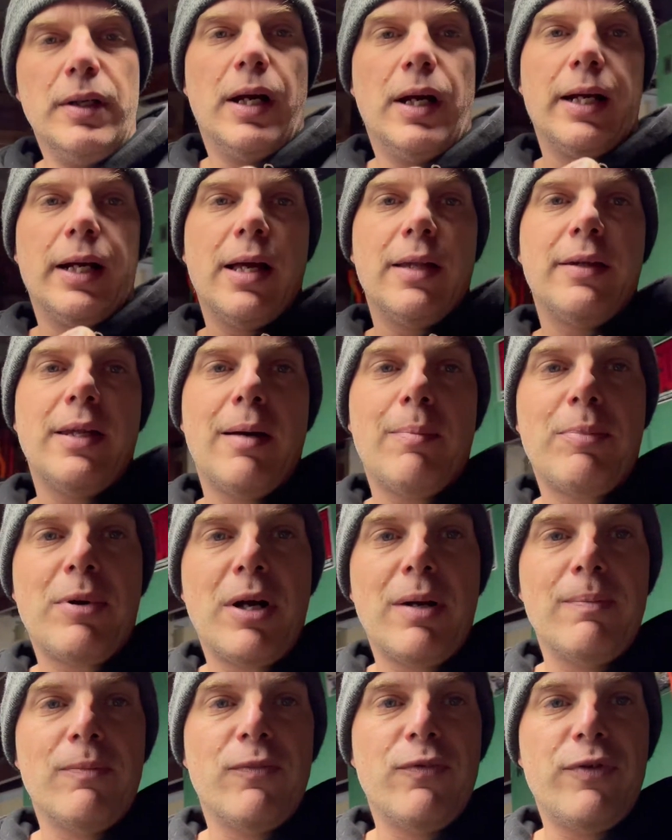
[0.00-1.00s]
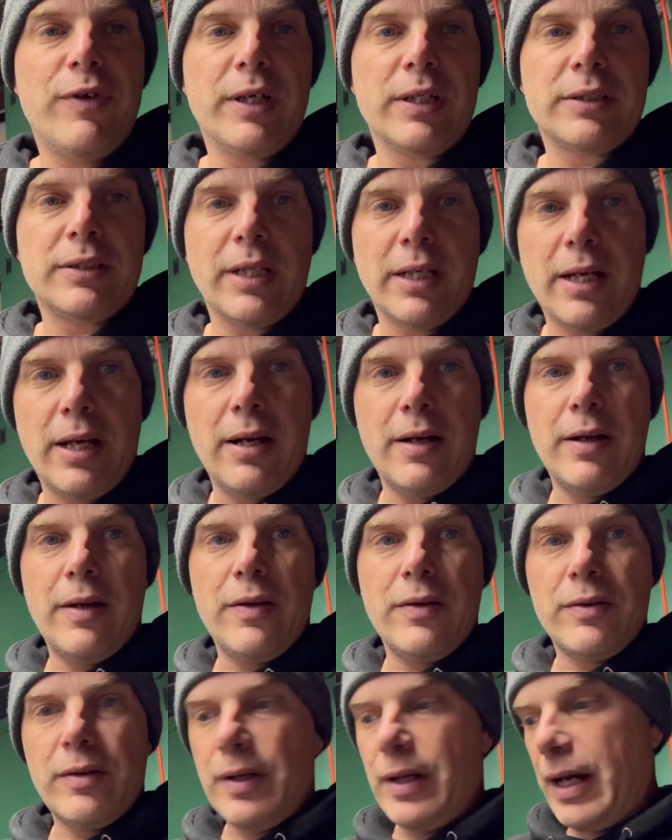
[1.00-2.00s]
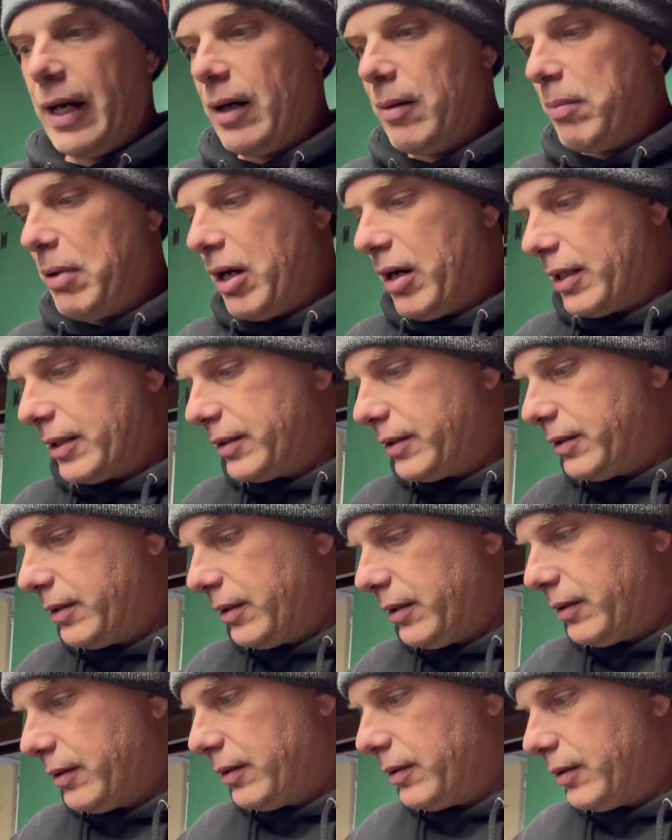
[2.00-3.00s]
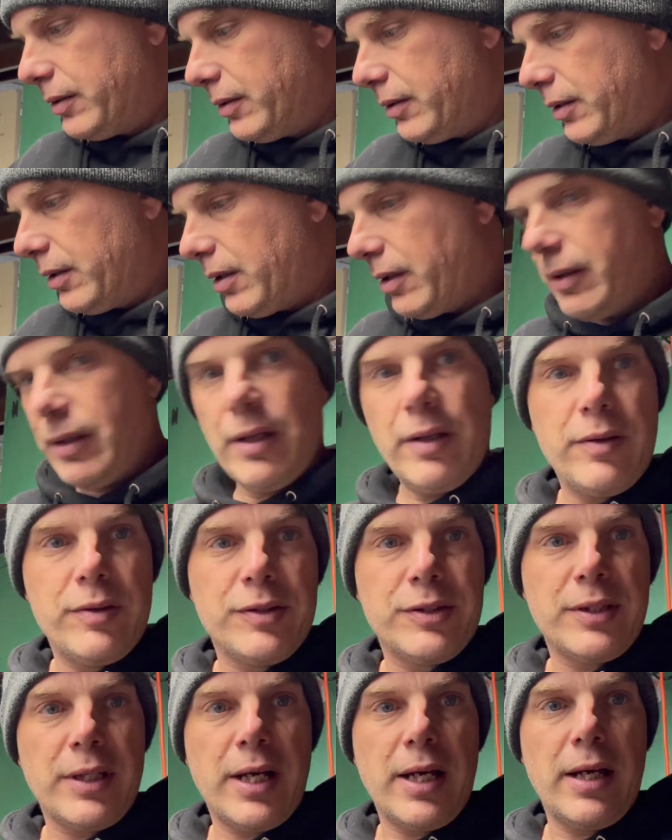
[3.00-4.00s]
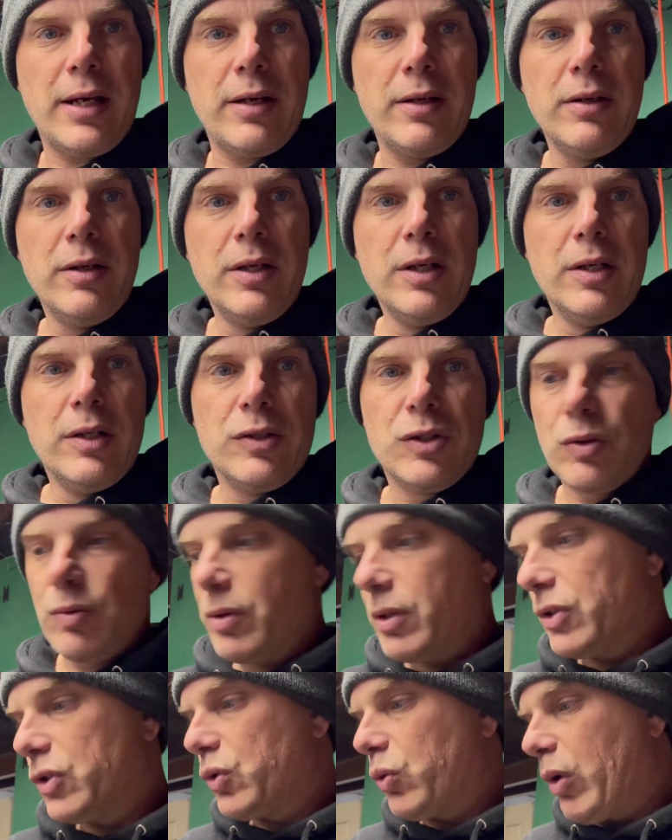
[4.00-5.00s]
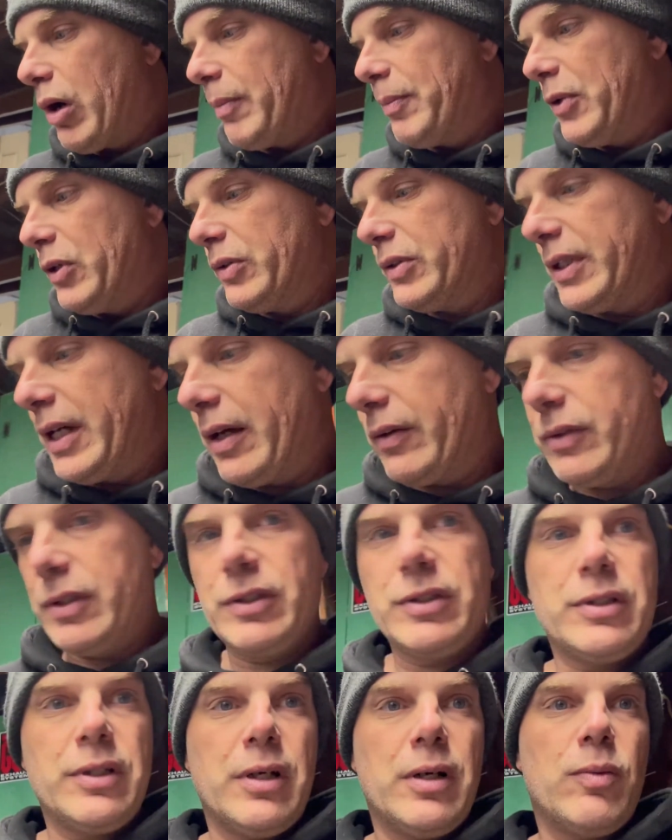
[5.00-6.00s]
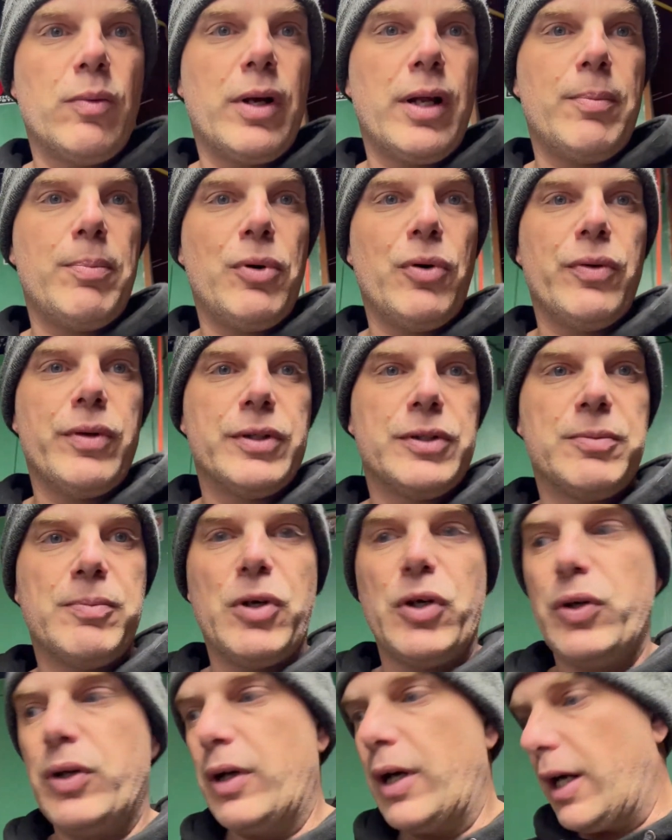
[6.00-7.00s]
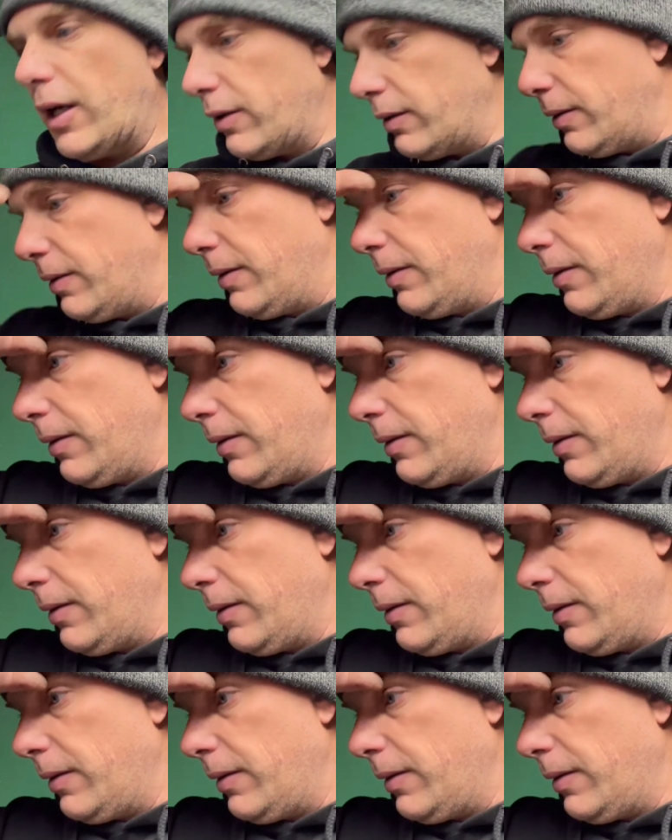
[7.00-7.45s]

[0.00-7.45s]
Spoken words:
I got that problem fixed. I got another air box on the other side, so we're going to swap those out this year when I pull this motor out.